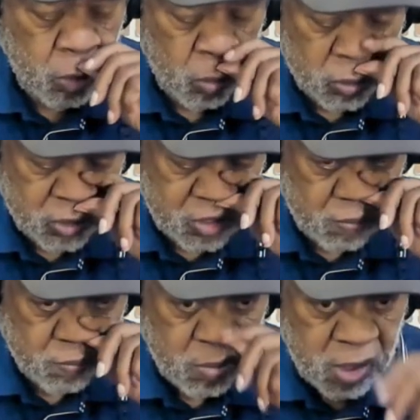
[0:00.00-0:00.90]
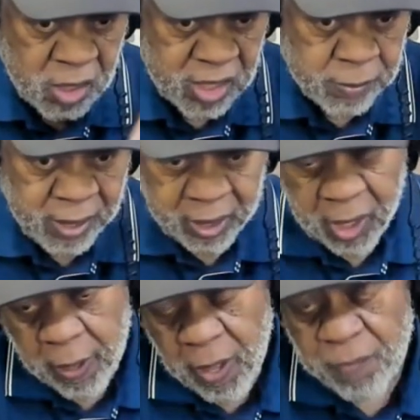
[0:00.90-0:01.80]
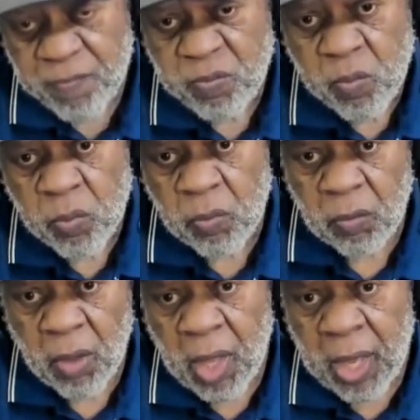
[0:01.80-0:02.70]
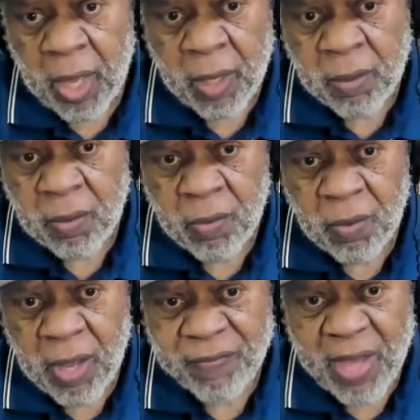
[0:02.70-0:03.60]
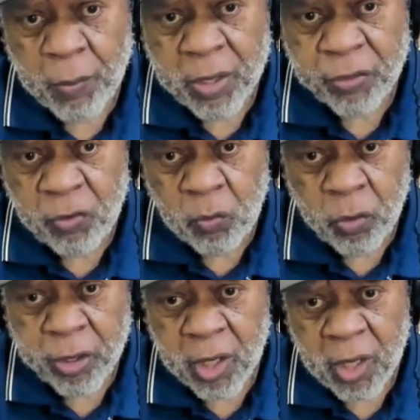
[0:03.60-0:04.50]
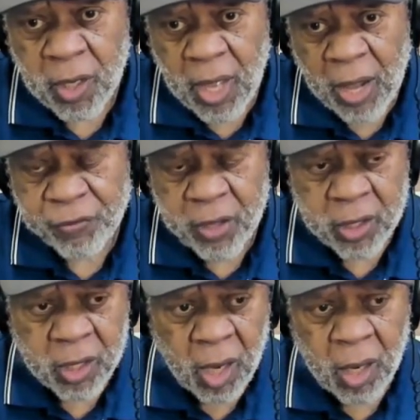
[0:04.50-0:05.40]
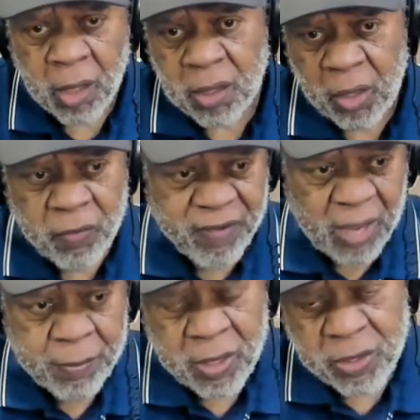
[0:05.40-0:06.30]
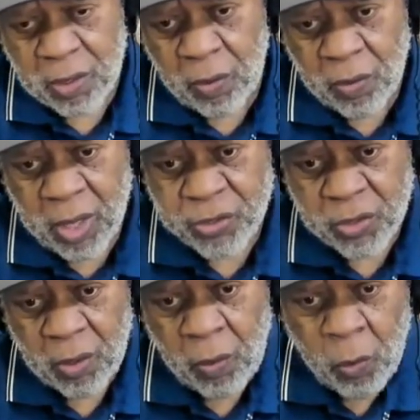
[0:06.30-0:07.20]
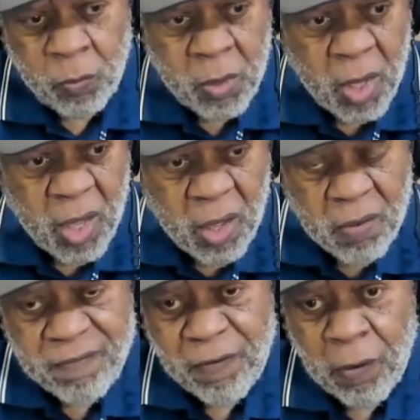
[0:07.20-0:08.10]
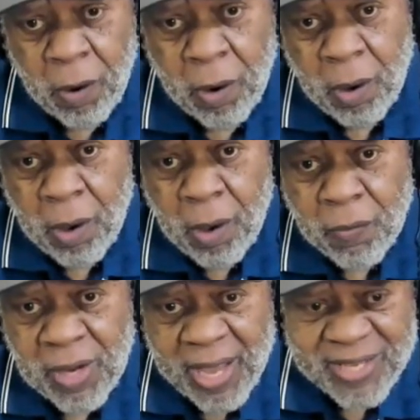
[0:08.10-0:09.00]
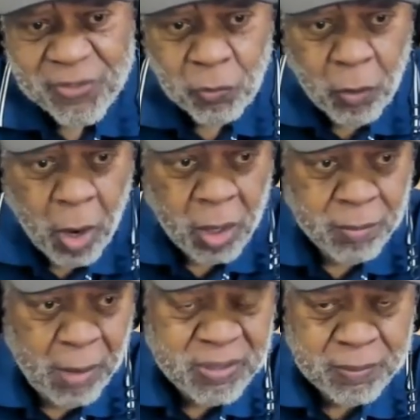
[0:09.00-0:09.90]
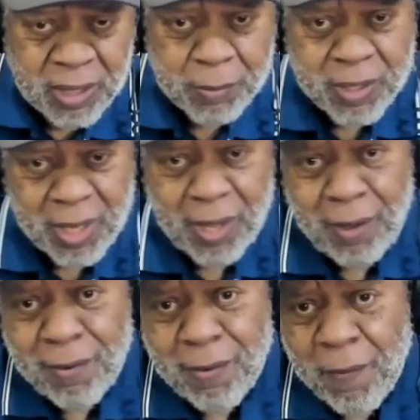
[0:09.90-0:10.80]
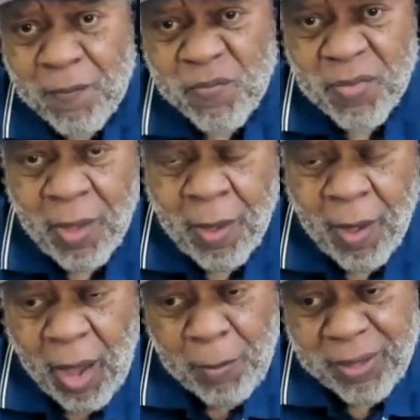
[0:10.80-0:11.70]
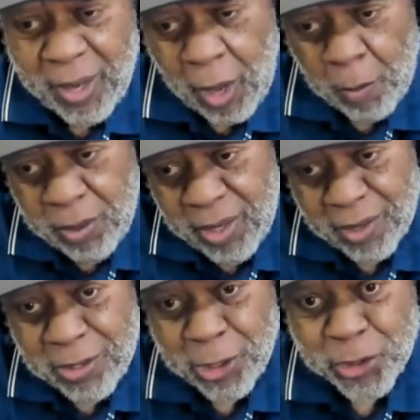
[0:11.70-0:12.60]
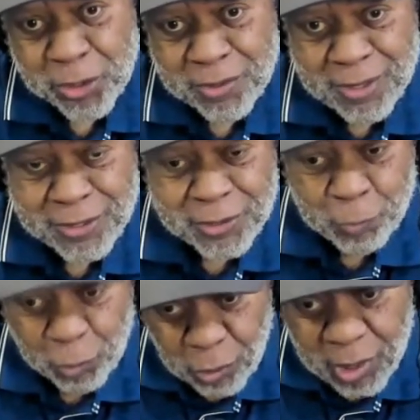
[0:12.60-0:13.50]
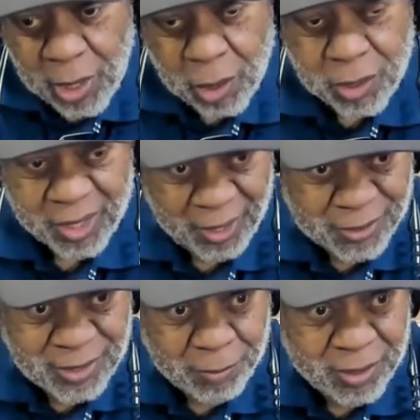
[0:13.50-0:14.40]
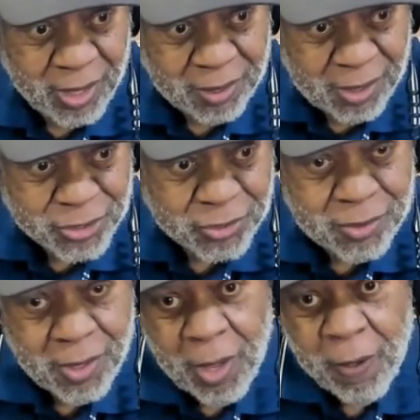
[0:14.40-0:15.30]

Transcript: you know, just some cookie money. And after I would get through working out there in the yard, they would invite me into the into the home for a glass of water, maybe some lemonade. I'm in their, I'm in their kitchen. This is Bull Connor days. I'm in their kitchen